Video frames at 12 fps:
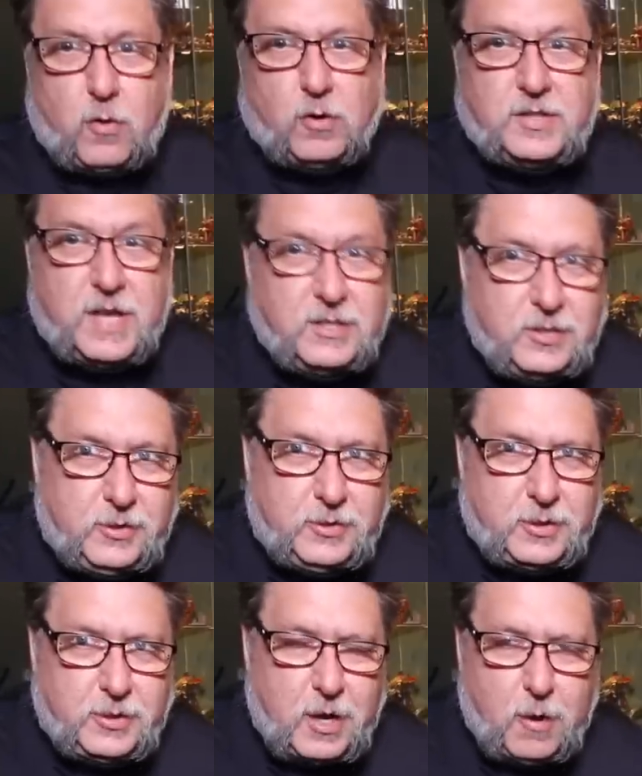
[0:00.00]
Of course, as you
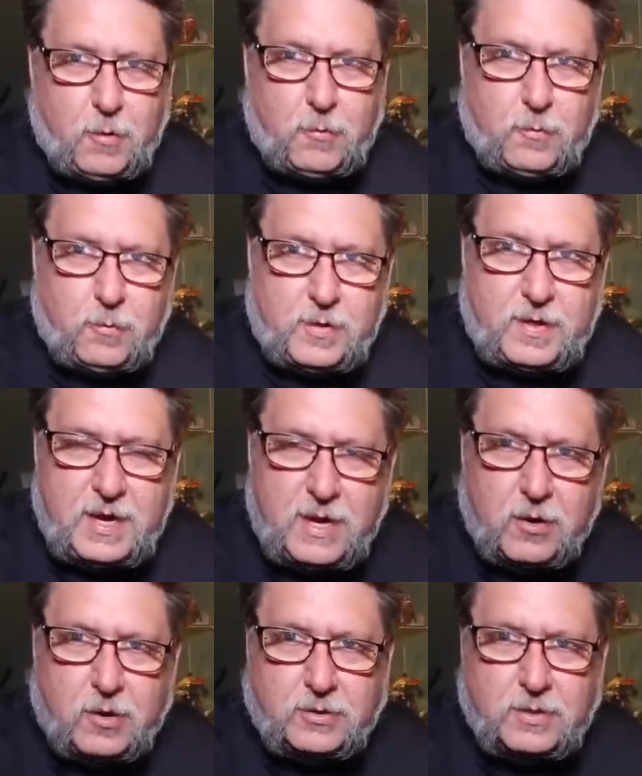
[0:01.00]
should know with
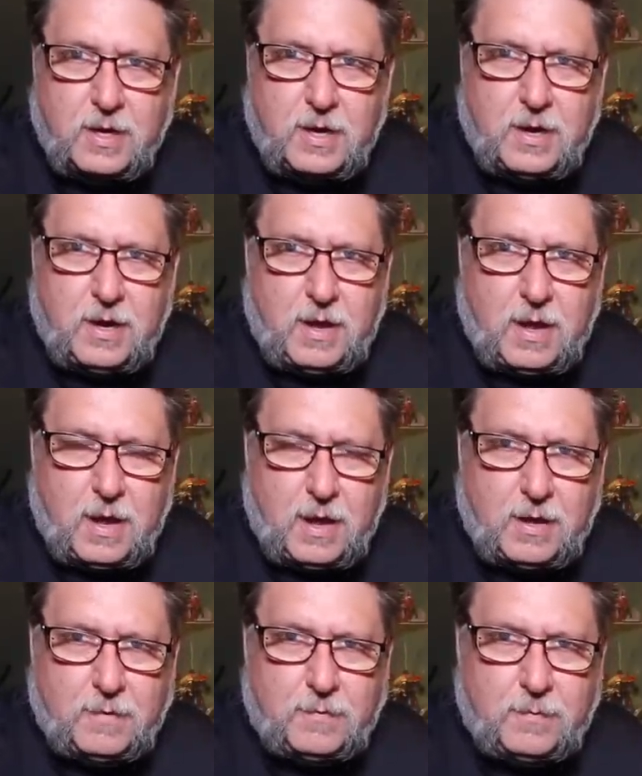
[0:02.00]
heaters,
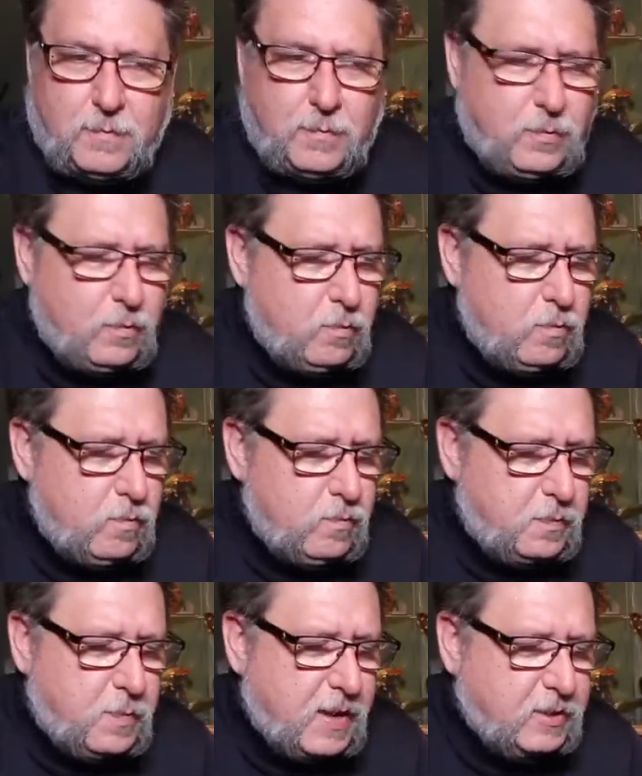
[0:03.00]
uh,
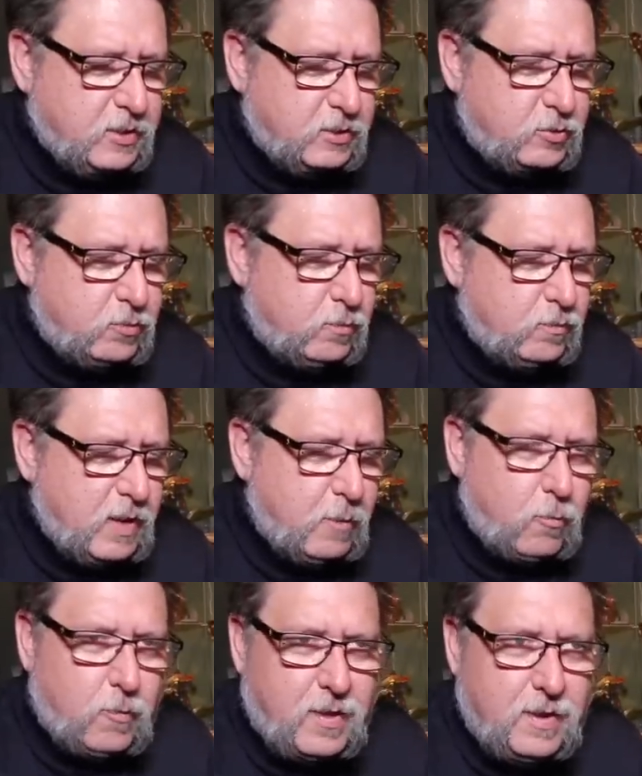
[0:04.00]
they just, they,
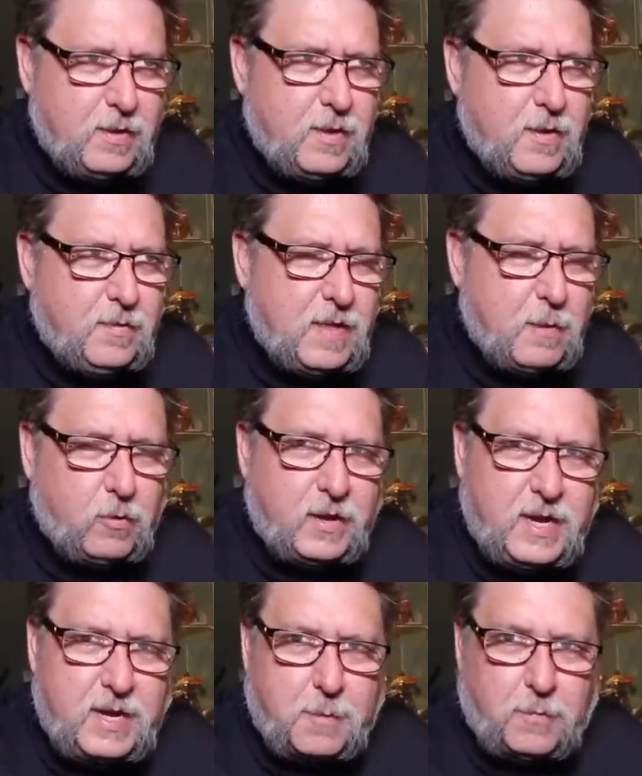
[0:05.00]
they will
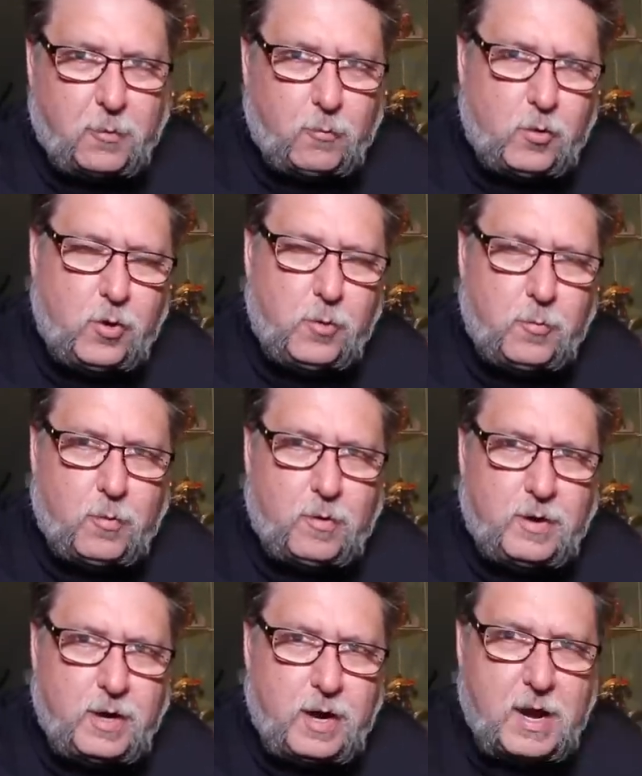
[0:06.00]
heat up the room
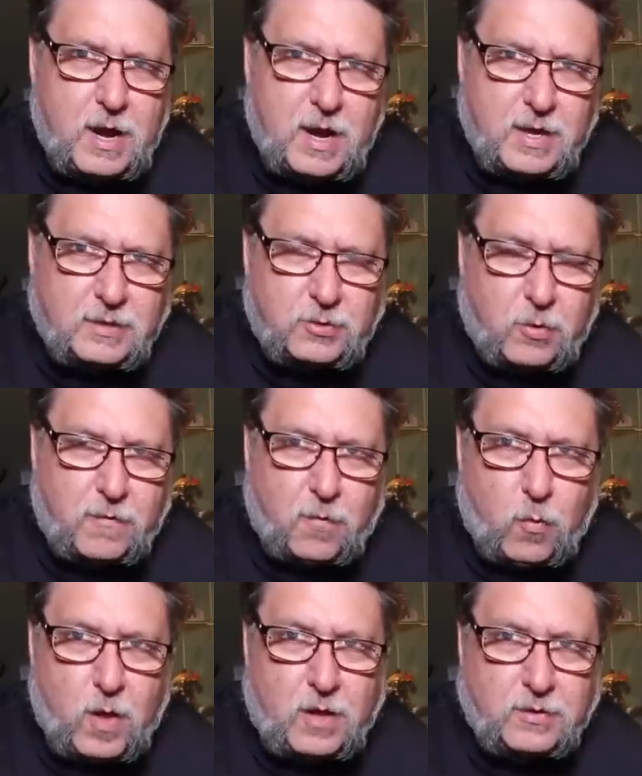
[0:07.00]
in sort of a
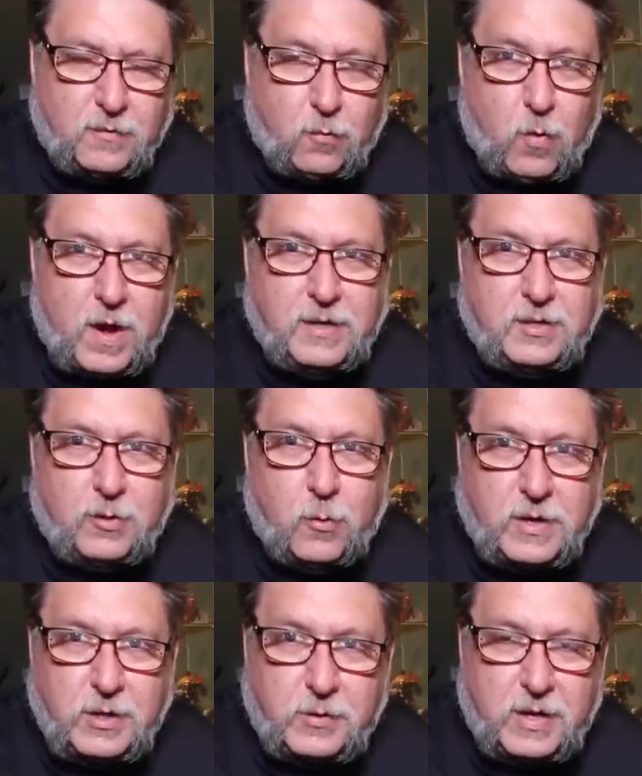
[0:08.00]
relative way to the
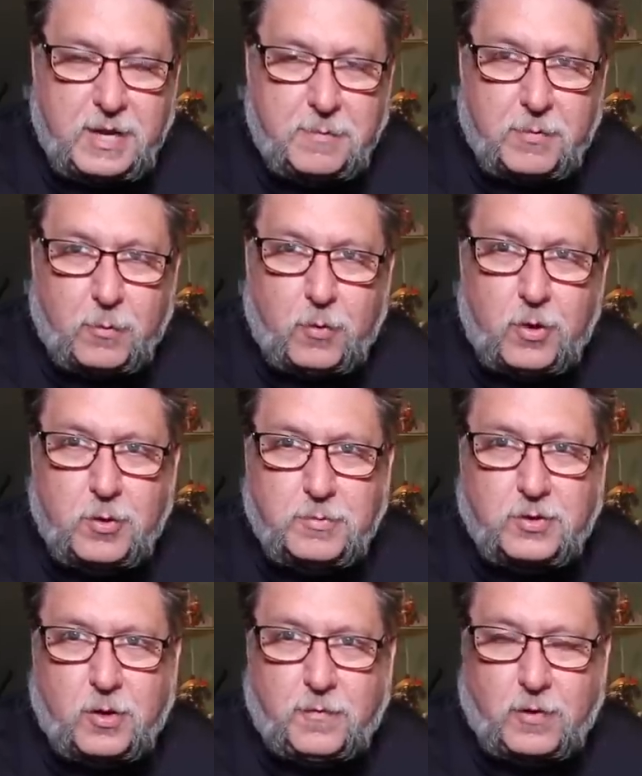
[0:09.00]
way you keep the room.
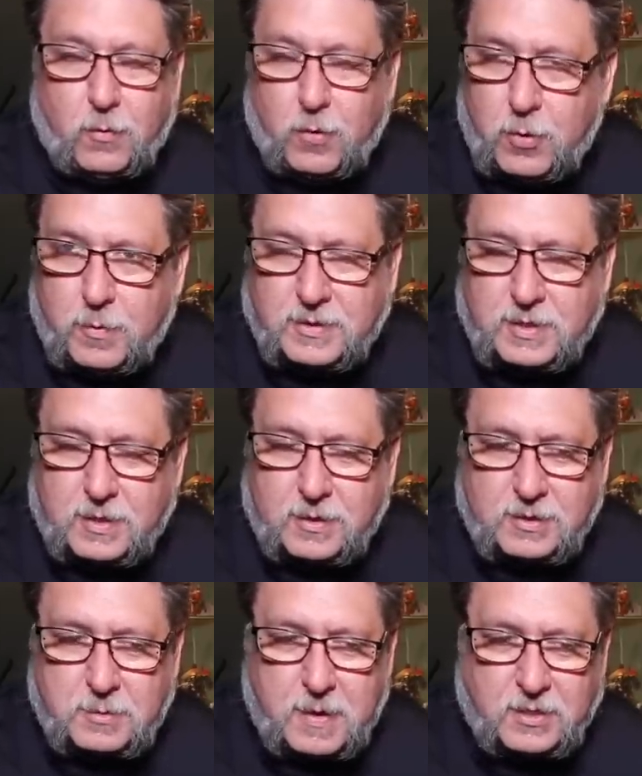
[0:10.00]
So if your room isn't
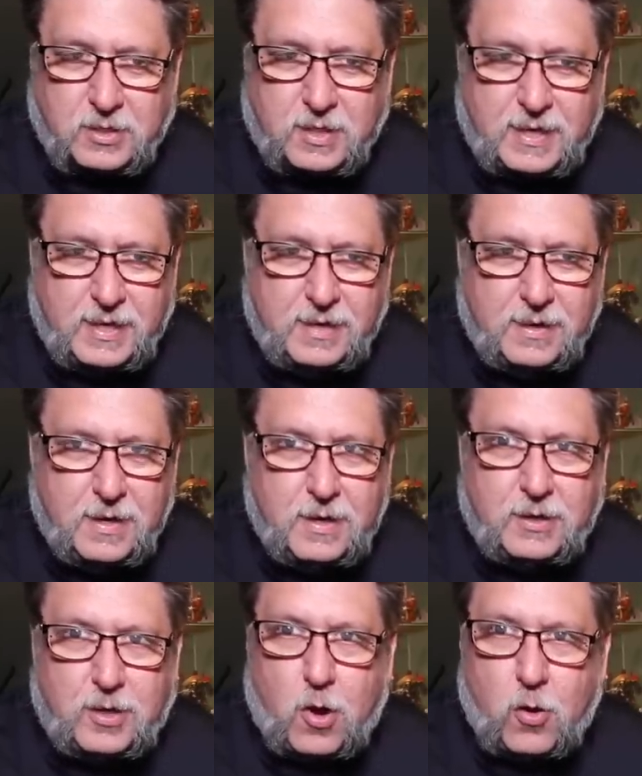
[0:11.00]
especially
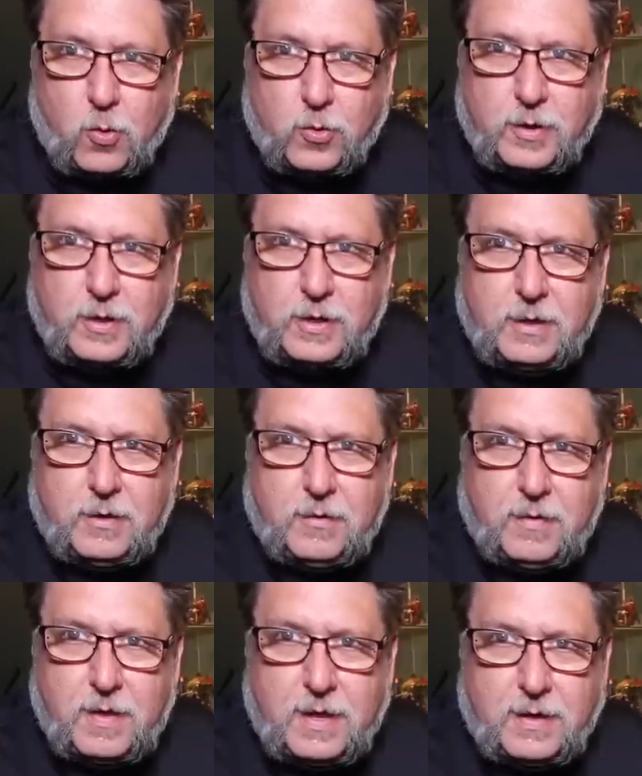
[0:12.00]
cold,
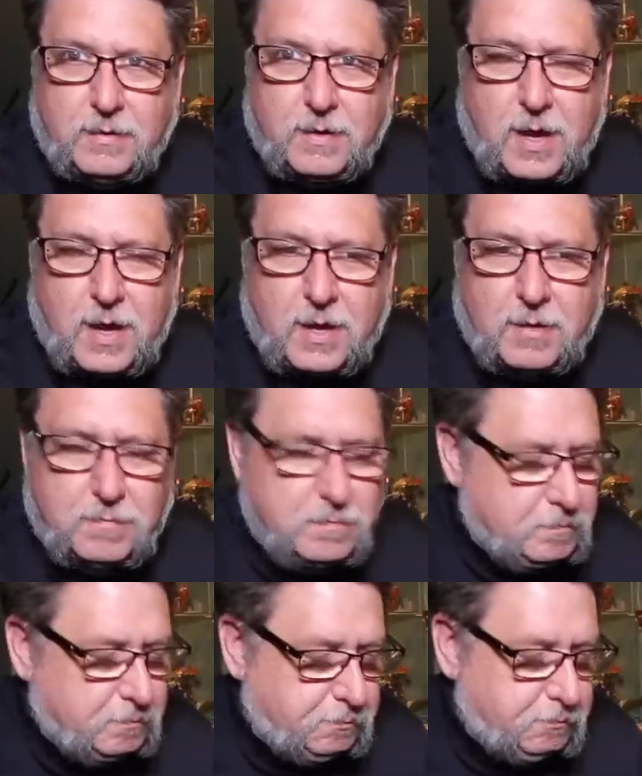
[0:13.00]
then um,